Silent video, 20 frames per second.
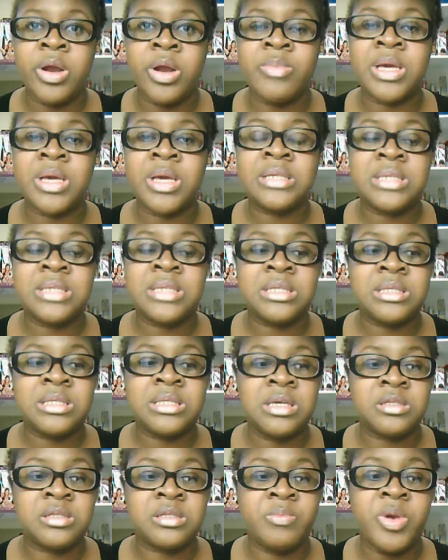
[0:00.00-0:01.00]
because it's
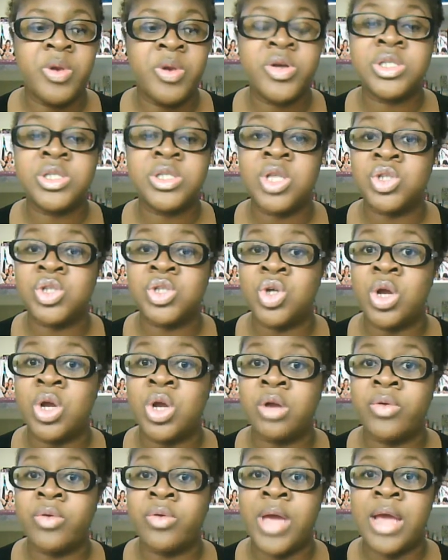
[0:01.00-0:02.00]
the experience that you're going
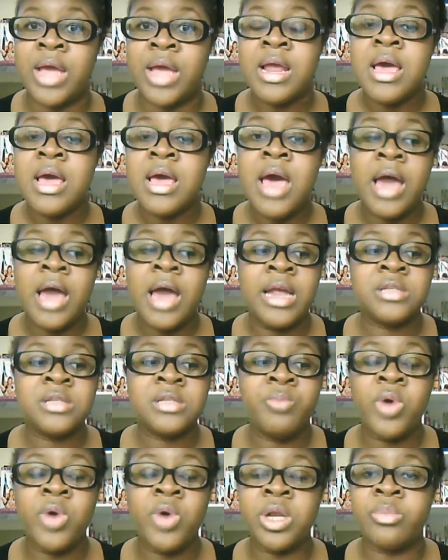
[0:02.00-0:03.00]
to create. And that's
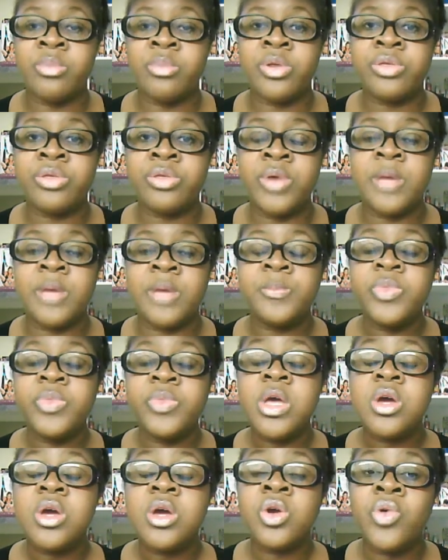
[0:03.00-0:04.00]
point number 3.
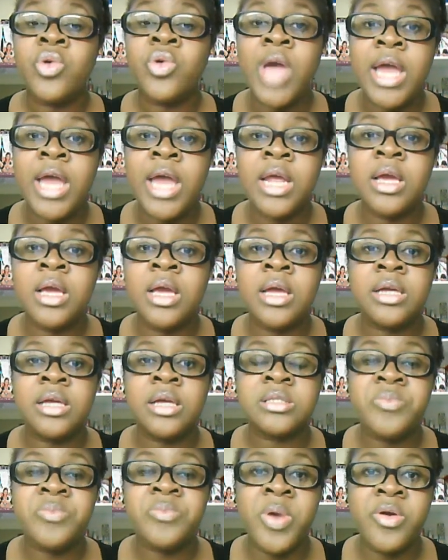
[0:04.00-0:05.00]
Creating an
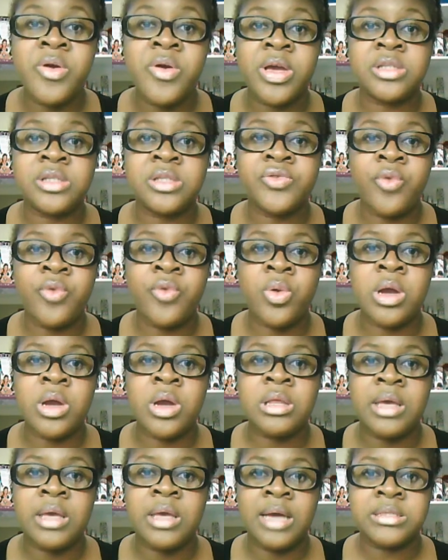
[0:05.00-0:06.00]
experience for
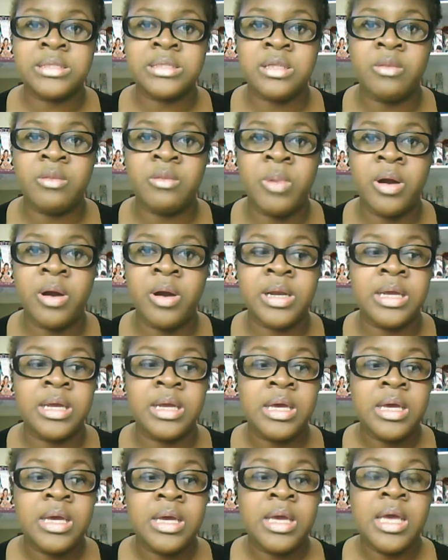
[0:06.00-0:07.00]
the guest of the party
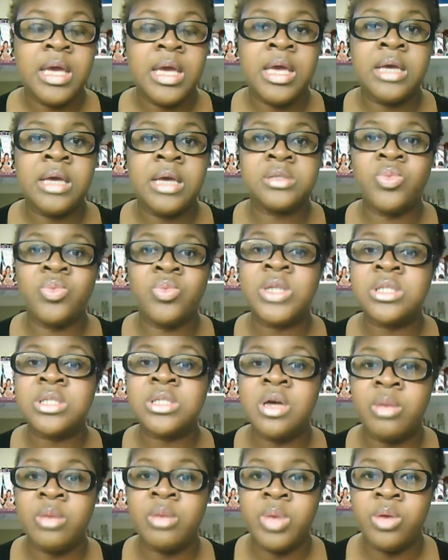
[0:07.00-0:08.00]
is what's
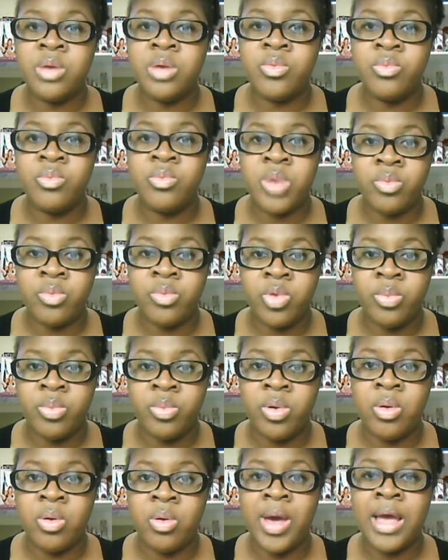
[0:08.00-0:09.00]
going to be
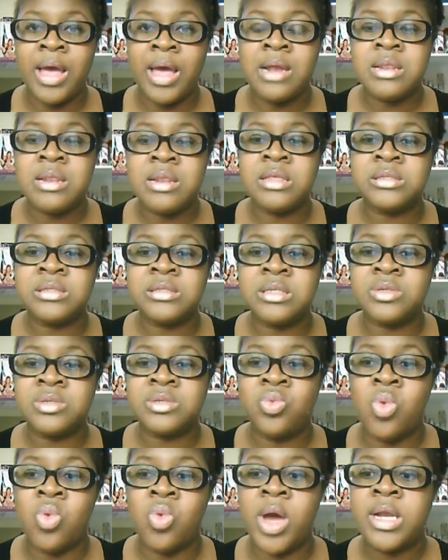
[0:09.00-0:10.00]
memorable. And this is
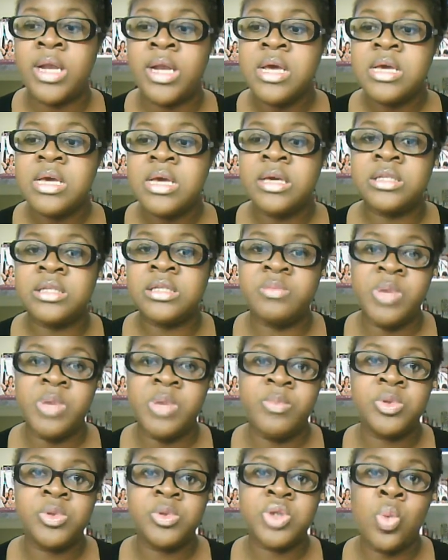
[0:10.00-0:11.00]
what gets
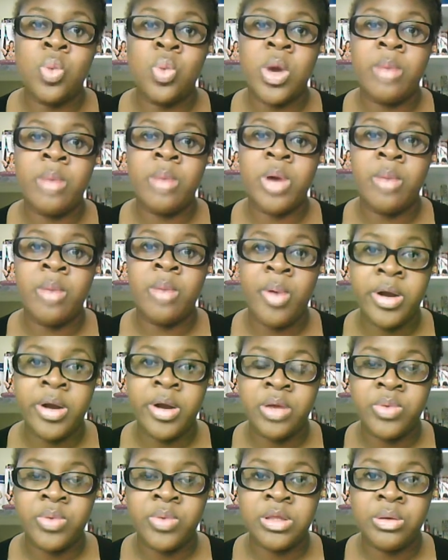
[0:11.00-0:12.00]
people to want to book a
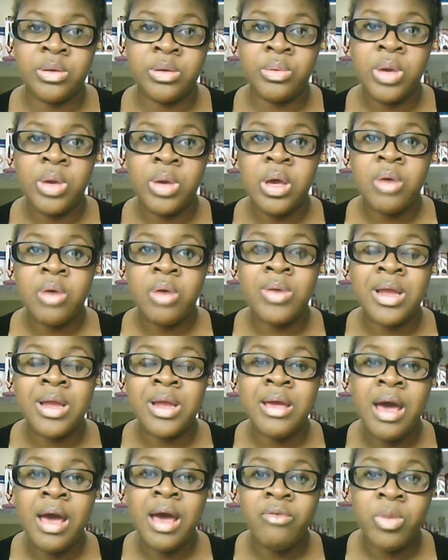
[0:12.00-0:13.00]
party with you. When
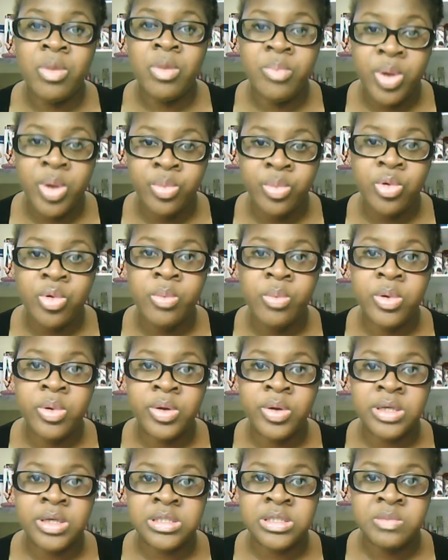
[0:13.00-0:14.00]
they have a
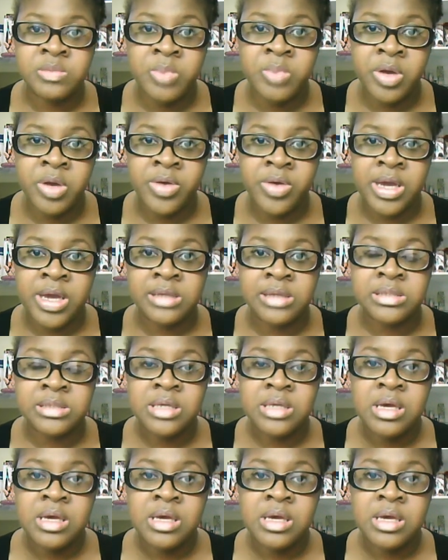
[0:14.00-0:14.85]
memorable experience,